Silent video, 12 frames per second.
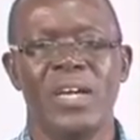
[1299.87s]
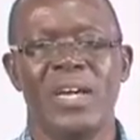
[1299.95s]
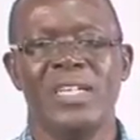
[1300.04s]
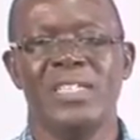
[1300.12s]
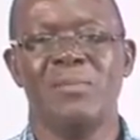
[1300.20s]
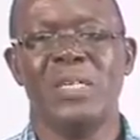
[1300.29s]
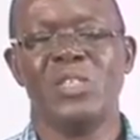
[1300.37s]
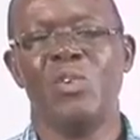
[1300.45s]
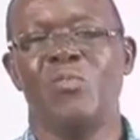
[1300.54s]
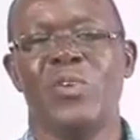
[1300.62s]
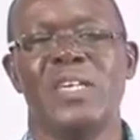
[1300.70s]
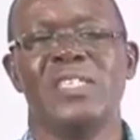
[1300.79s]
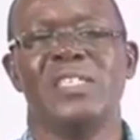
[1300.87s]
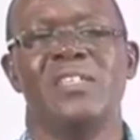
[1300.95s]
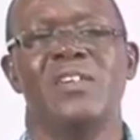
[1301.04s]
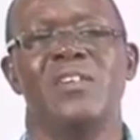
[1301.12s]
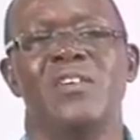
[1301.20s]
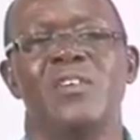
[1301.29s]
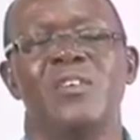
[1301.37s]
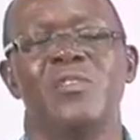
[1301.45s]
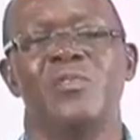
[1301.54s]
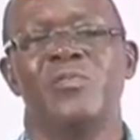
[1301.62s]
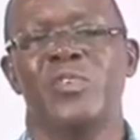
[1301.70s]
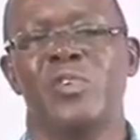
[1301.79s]
As a matter of fact,
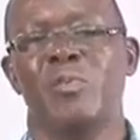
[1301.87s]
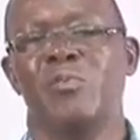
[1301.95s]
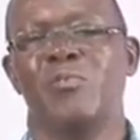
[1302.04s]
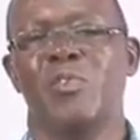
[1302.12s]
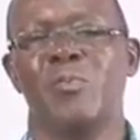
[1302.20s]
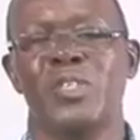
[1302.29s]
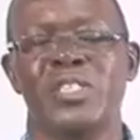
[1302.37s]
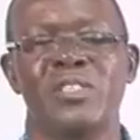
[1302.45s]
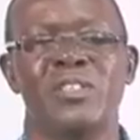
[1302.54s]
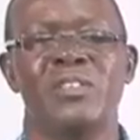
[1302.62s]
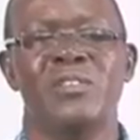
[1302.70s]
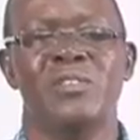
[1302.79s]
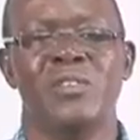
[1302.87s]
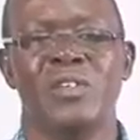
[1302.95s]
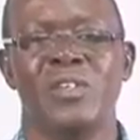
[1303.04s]
freedom of information